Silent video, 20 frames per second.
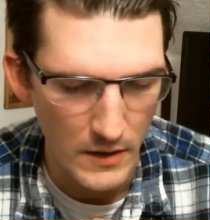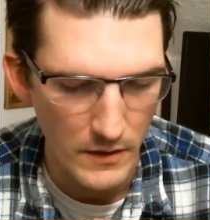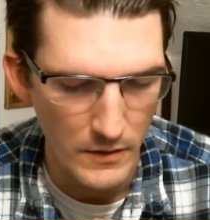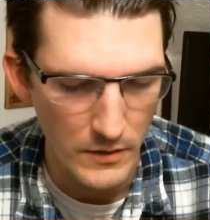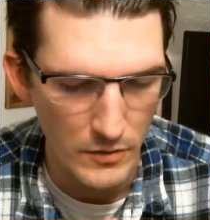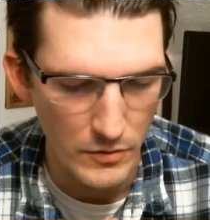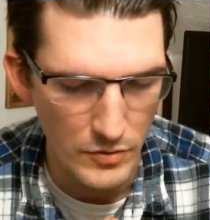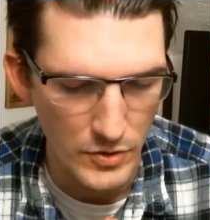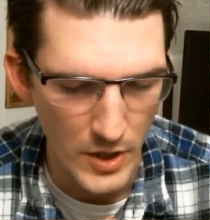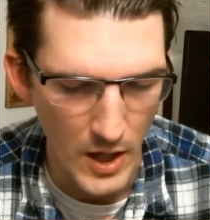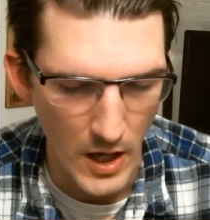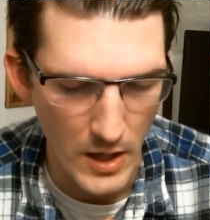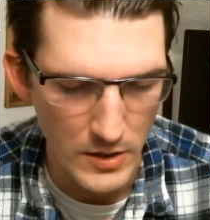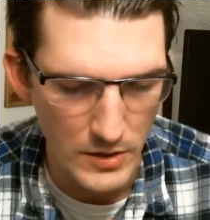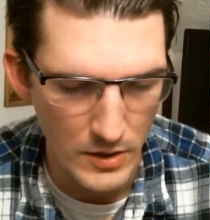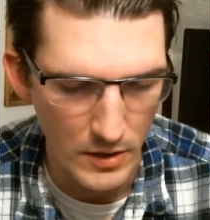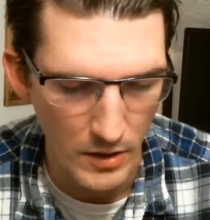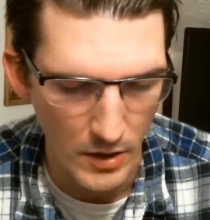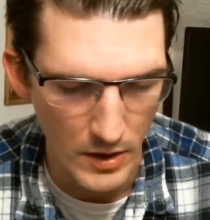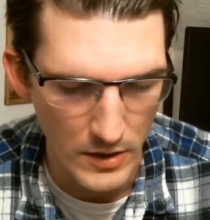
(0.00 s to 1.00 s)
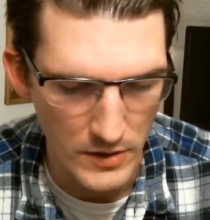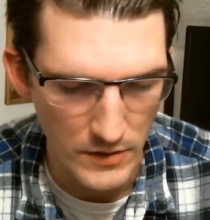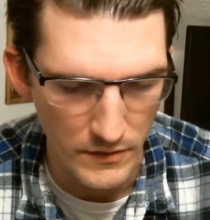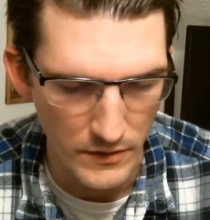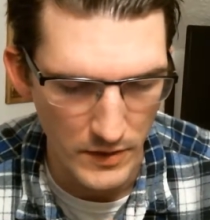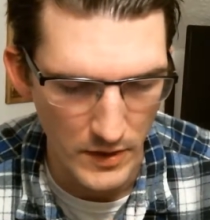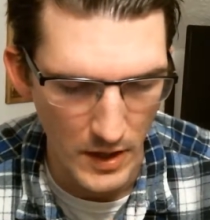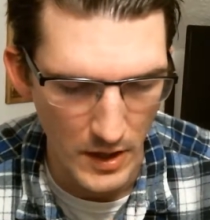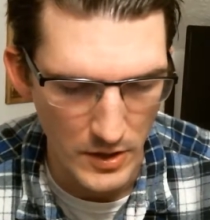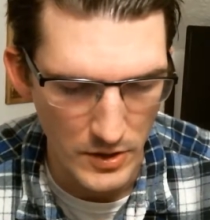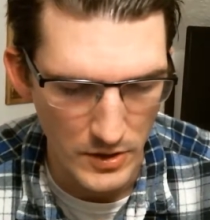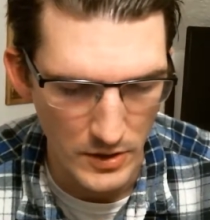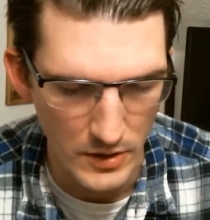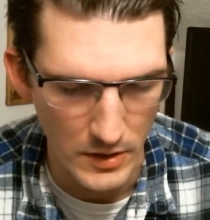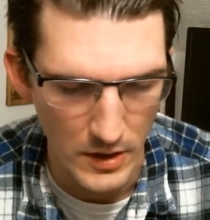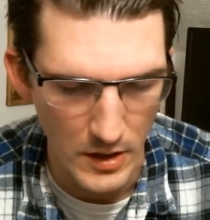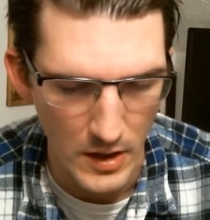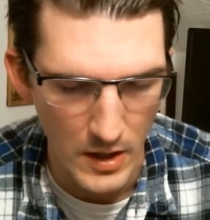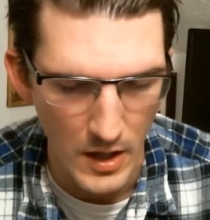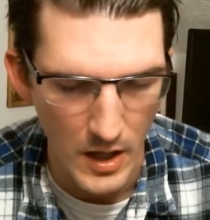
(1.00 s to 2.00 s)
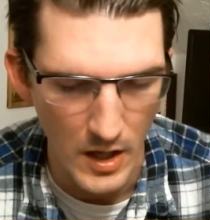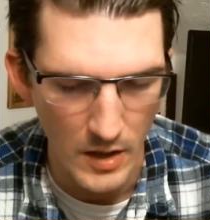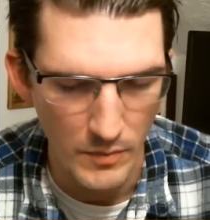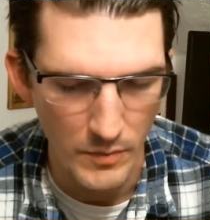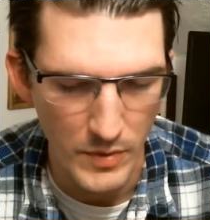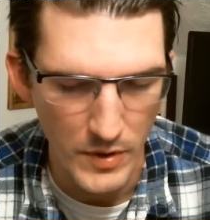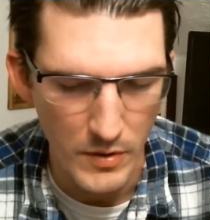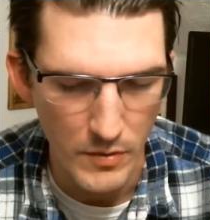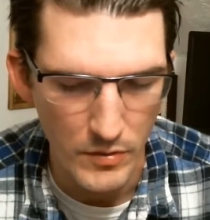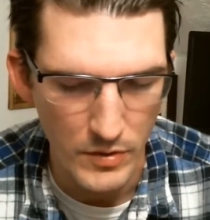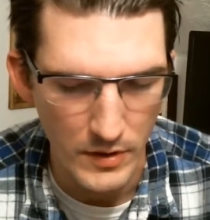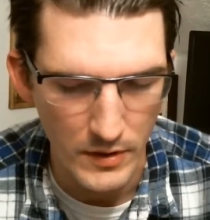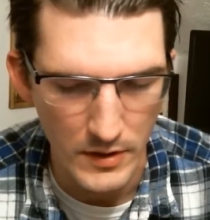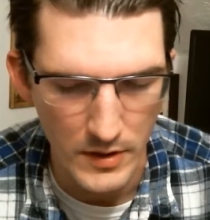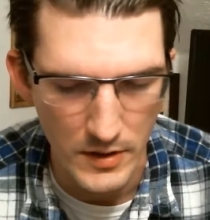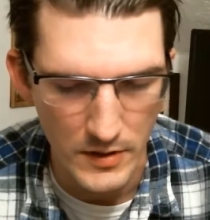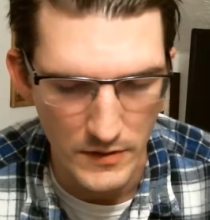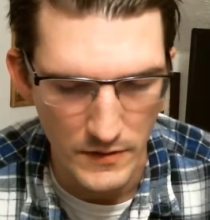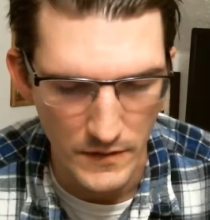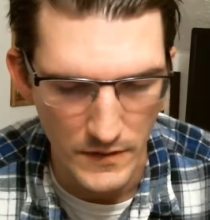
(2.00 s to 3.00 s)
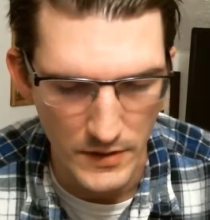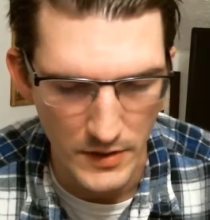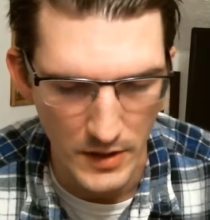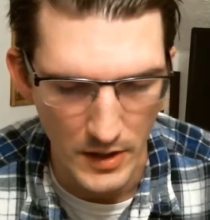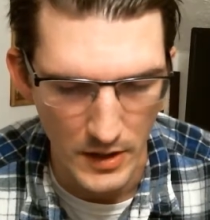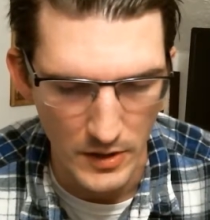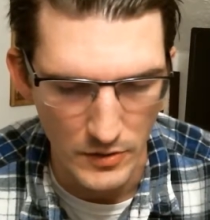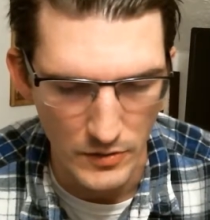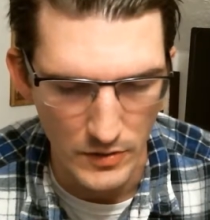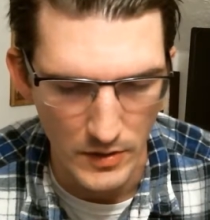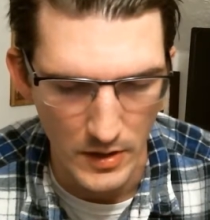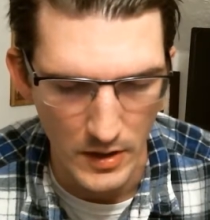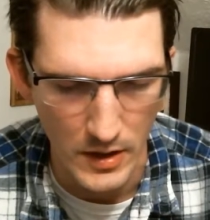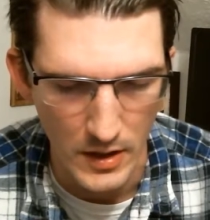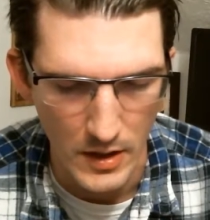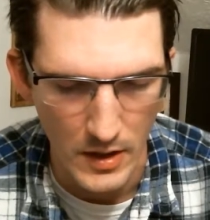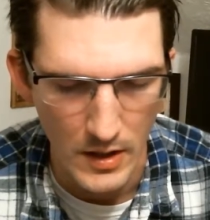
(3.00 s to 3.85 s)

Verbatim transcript: that you change the hearts of the nation and be with the leaders of this country